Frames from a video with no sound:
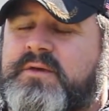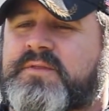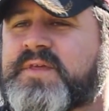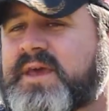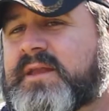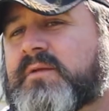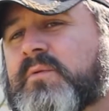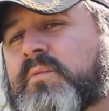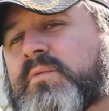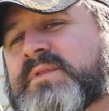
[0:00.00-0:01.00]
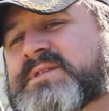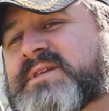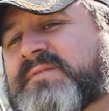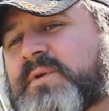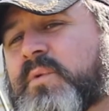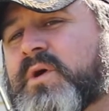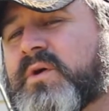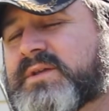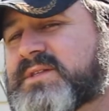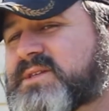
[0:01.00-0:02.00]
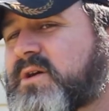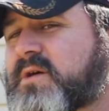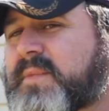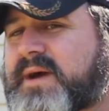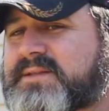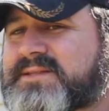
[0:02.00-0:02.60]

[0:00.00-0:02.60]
then the stuff that we're going to talk about